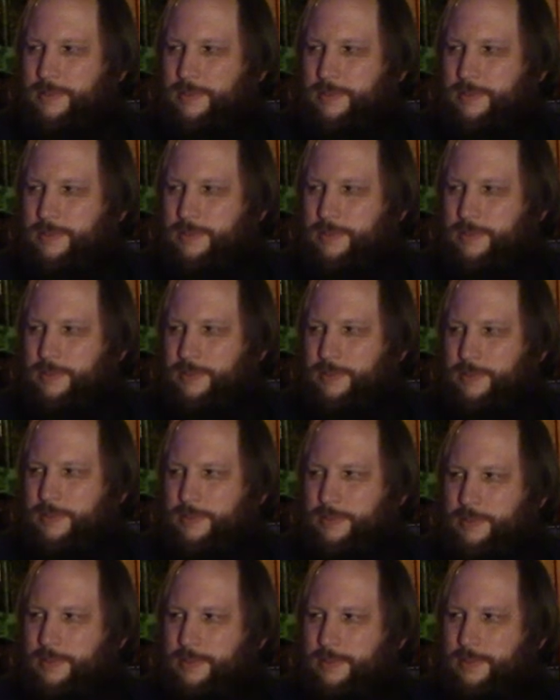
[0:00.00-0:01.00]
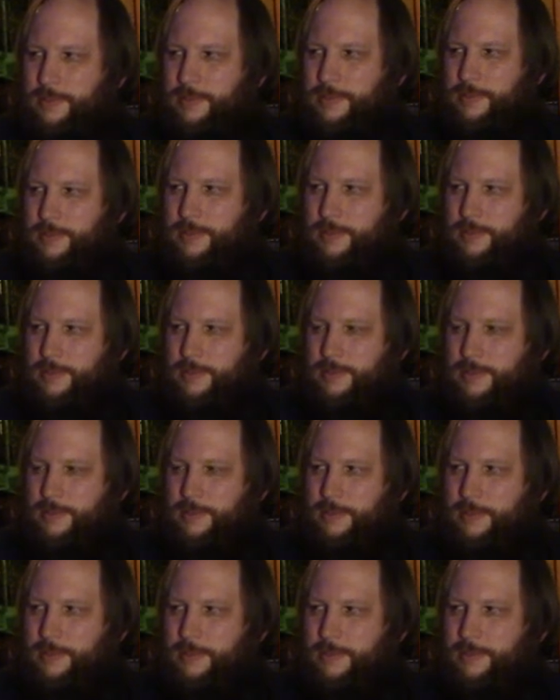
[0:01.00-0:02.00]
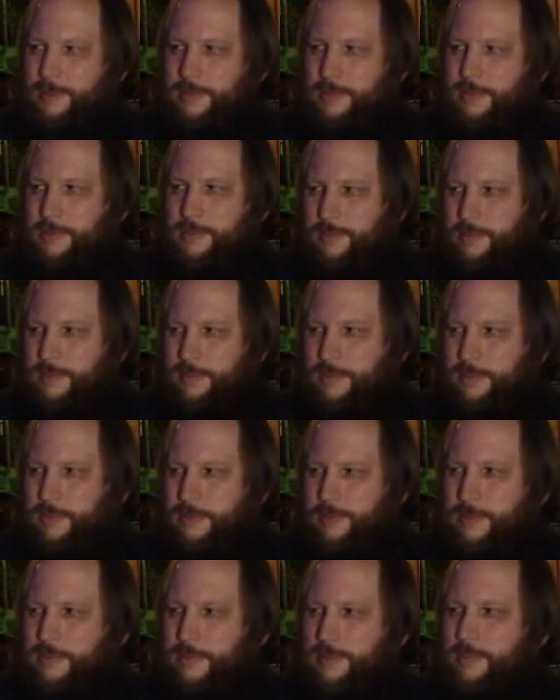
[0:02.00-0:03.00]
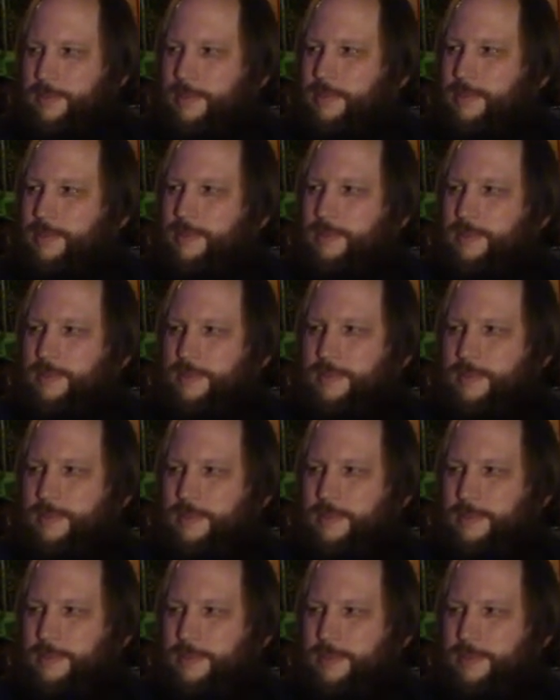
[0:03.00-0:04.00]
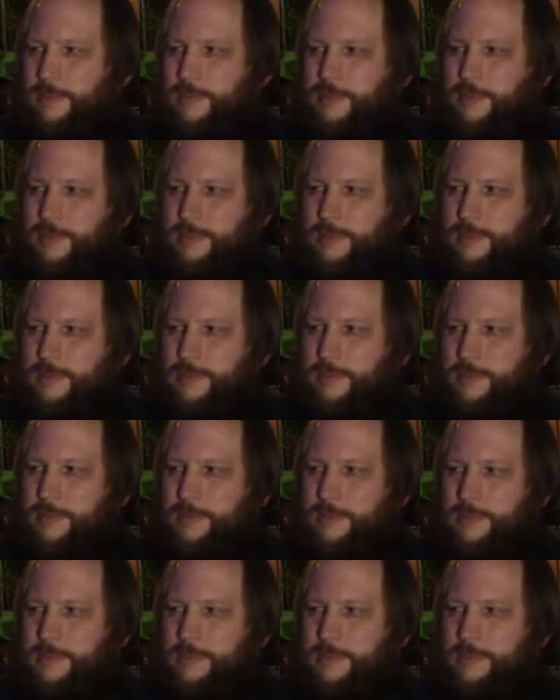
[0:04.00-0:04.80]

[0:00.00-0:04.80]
The person shown says nothing.